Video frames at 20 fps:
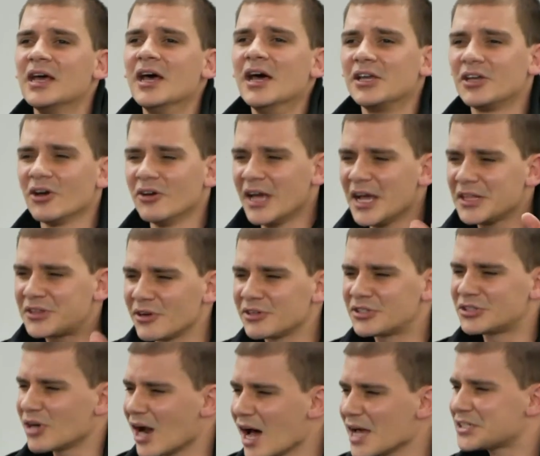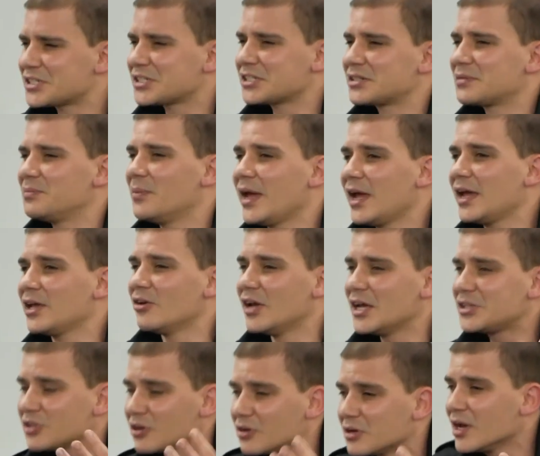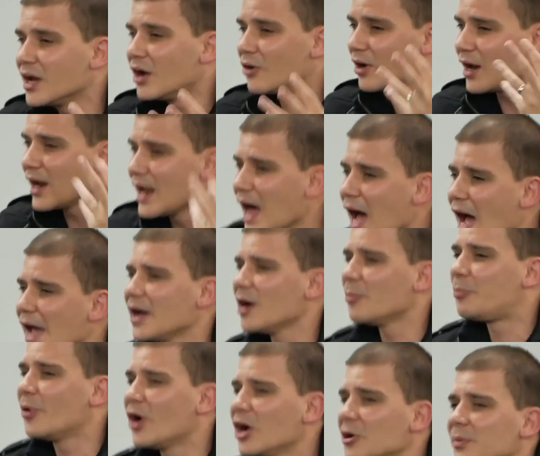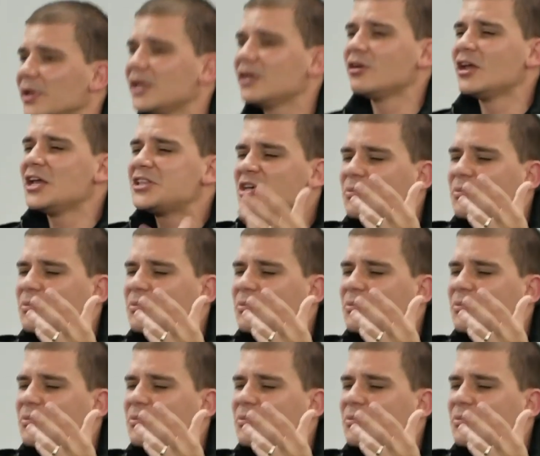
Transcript: You need to trust me. You need to rely upon me. You need